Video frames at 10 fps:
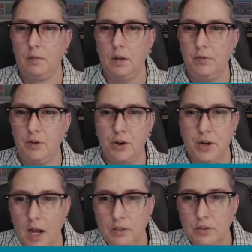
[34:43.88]
if you're
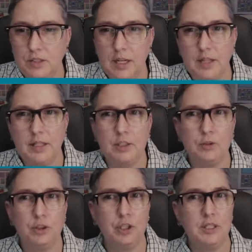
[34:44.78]
not using it, I think you
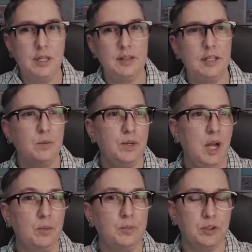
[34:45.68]
should, and I think would
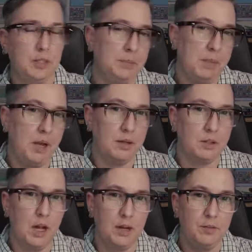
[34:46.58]
help streamline a
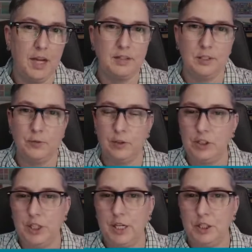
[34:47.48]
lot of that
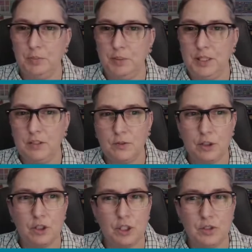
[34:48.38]
differentiation piece for
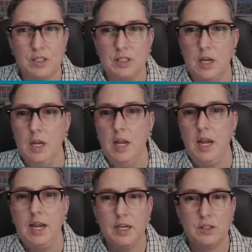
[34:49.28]
your students,
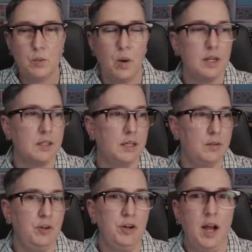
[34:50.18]
is Wakelet.
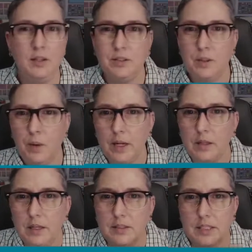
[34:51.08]
If you're not using
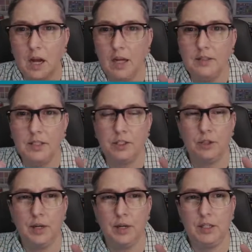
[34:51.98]
Wakelet, it's a content
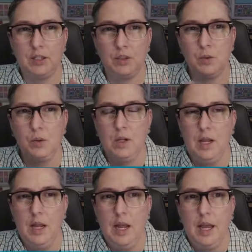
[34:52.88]
curation tool,
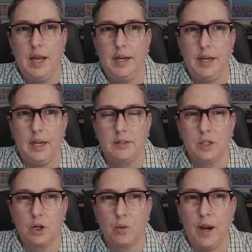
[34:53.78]
and it's a
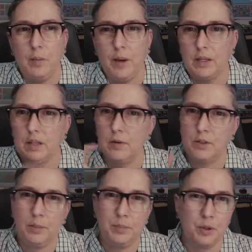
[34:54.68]
great way to
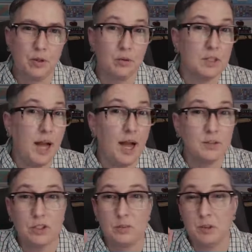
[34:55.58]
level up your Google
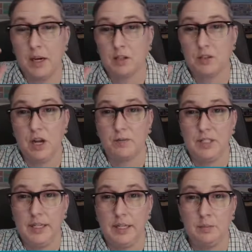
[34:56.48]
Classroom, your Microsoft
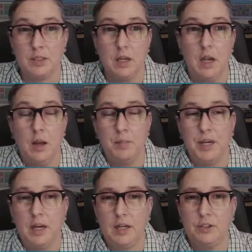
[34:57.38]
Teams,
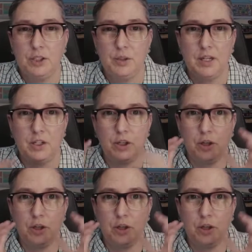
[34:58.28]
because you can